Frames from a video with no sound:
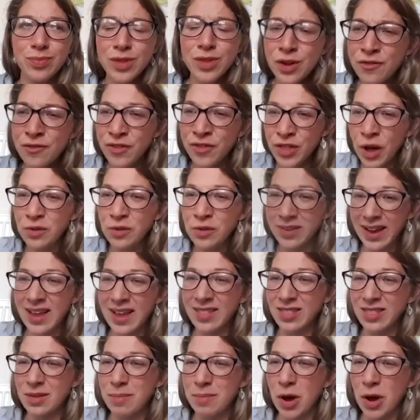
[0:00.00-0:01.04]
for those
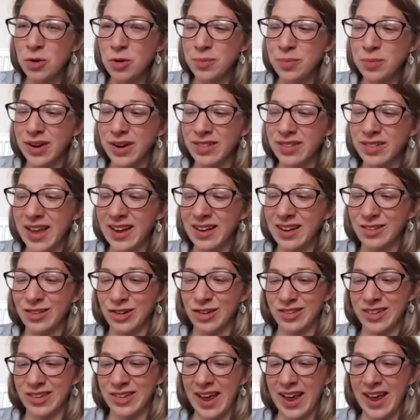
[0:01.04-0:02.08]
in the moment things,
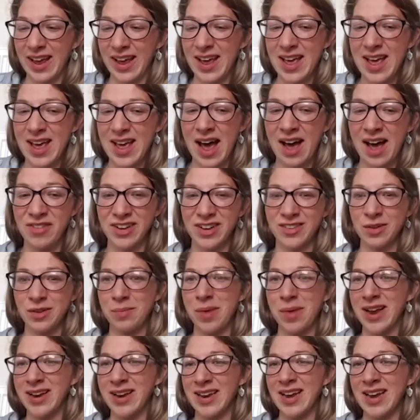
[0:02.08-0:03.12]
just like having
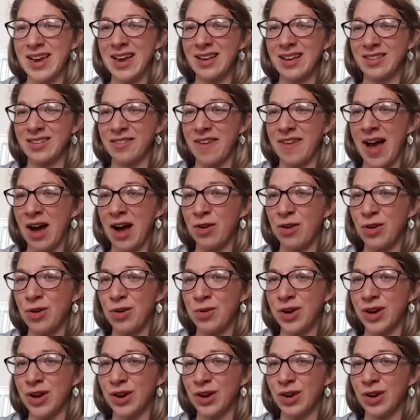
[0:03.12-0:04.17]
some ideas of how
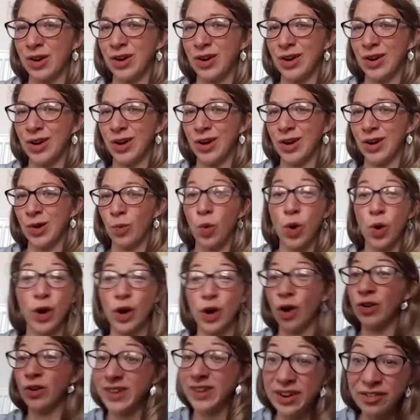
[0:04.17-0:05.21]
you can work
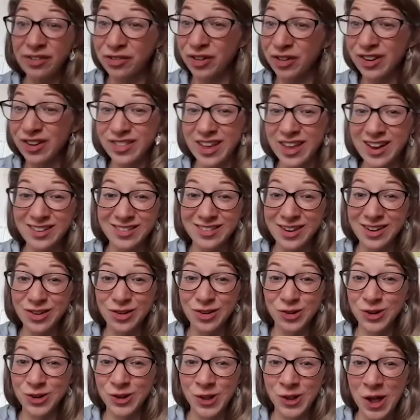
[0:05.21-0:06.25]
on different things in
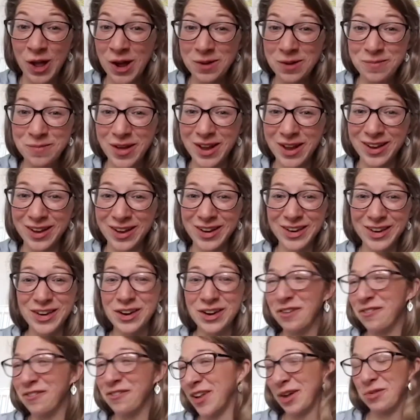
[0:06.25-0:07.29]
your climbing.
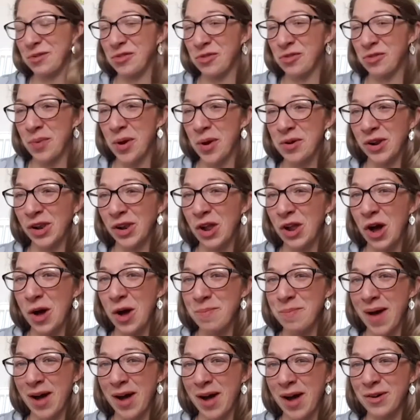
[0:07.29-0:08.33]
I feel like we spoke a lot
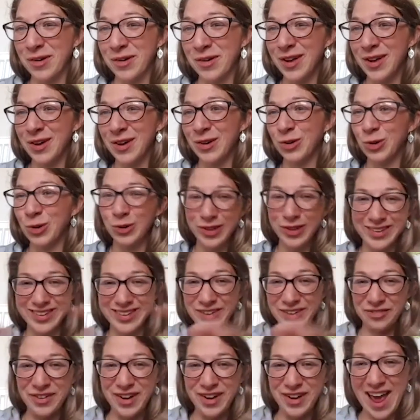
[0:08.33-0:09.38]
about all these
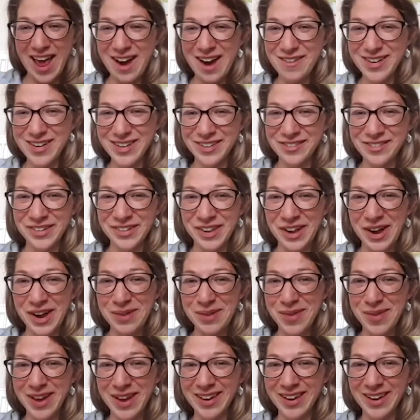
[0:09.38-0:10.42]
different areas of
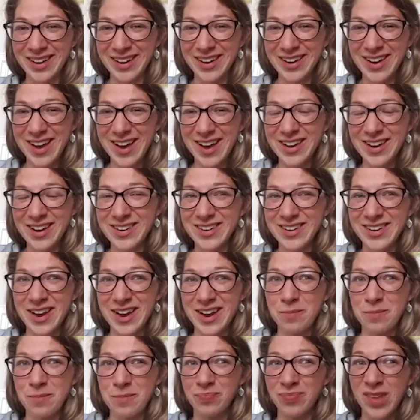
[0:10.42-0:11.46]
climbing,
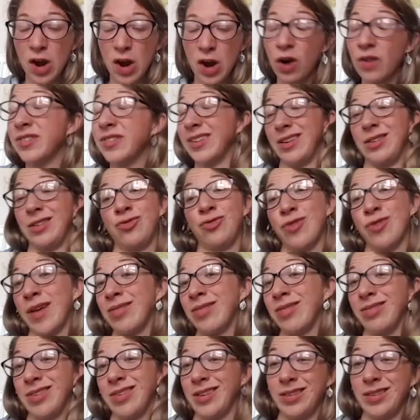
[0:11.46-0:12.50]
and obviously
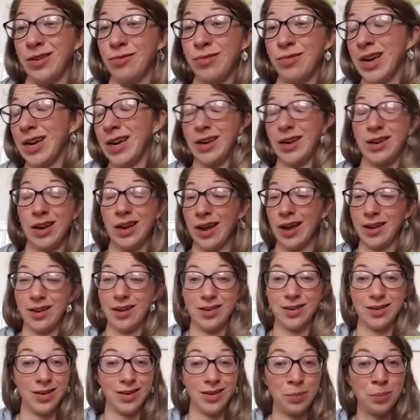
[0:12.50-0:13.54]
strength is a really like
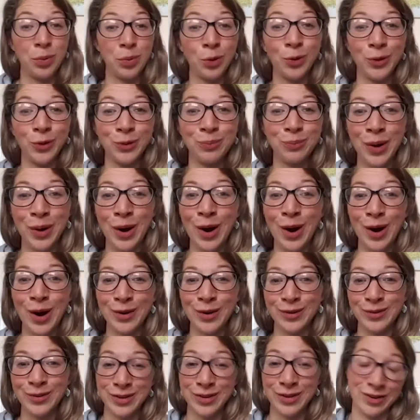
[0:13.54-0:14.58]
important
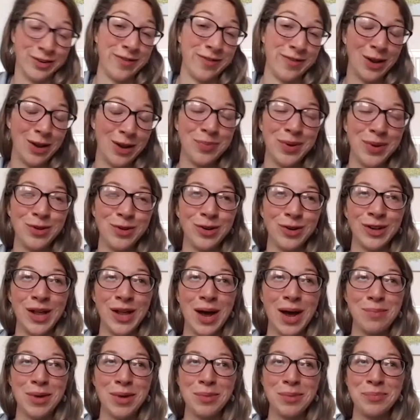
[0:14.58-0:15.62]
part to develop in your
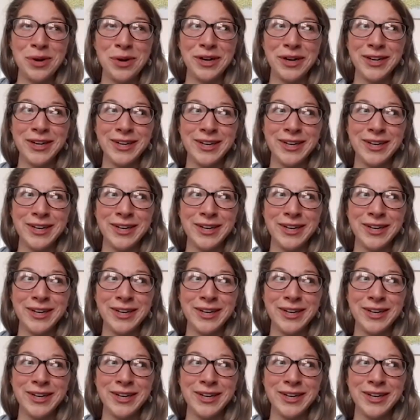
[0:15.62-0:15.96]
climbing, but